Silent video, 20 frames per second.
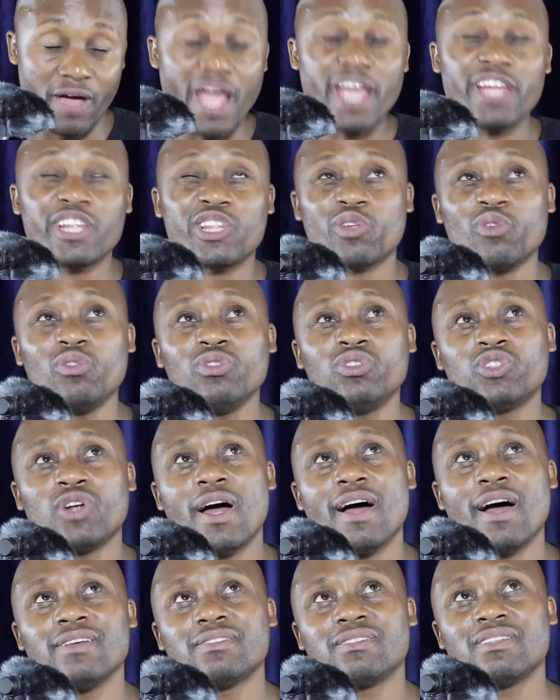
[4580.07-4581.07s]
I do
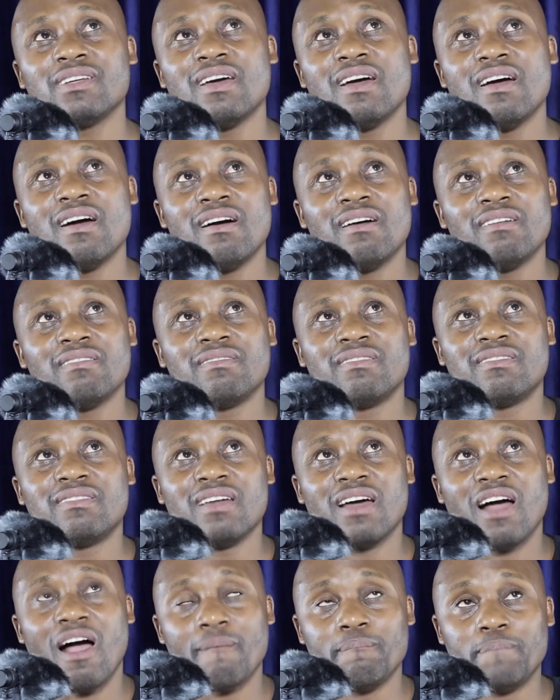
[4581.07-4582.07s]
trust
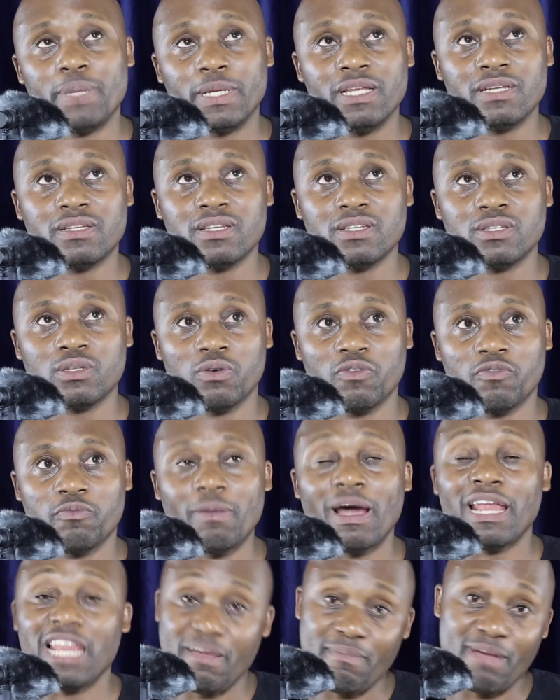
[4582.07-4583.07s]
the abilities of
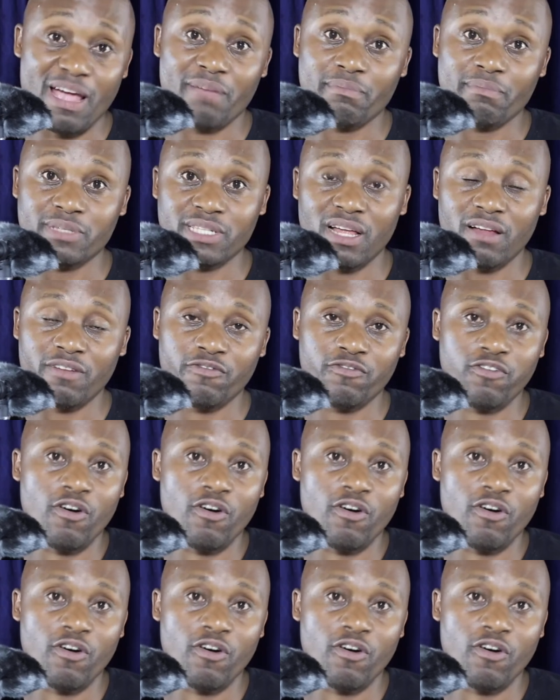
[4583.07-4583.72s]
Malema himself.